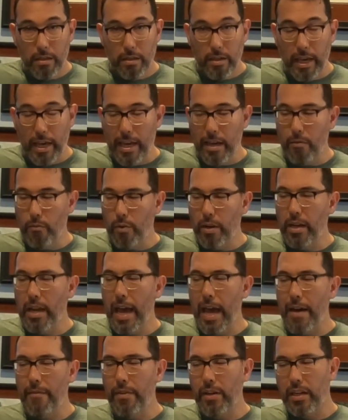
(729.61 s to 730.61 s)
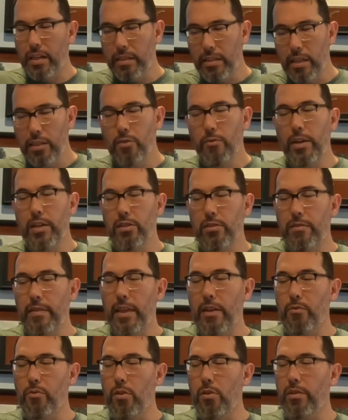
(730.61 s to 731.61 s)
Okay, and we have a continuation of
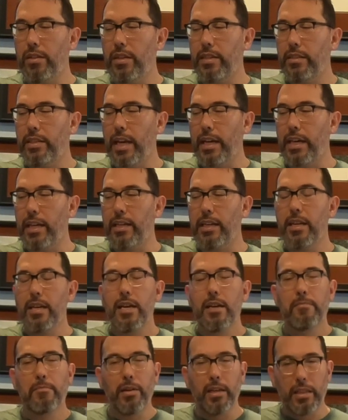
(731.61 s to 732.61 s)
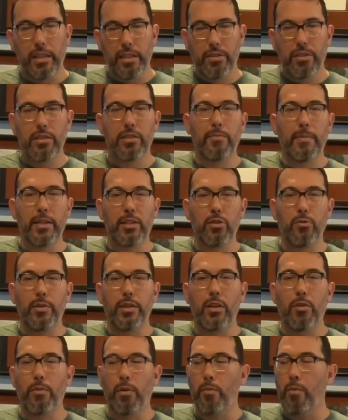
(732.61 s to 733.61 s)
that roll in a second, but let's just make sure we
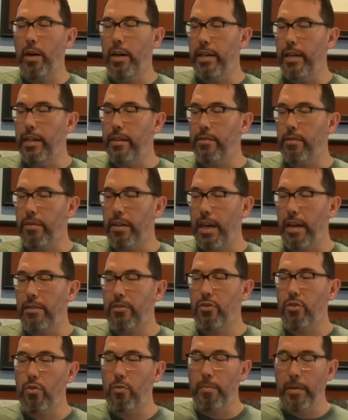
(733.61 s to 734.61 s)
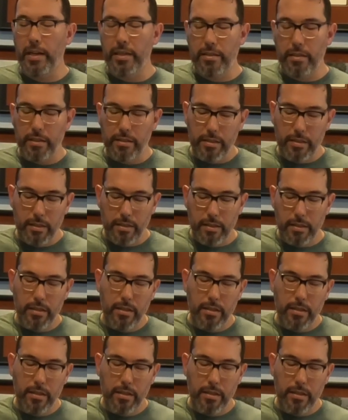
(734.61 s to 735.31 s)
know where 1 is, okay? 2 buzzes.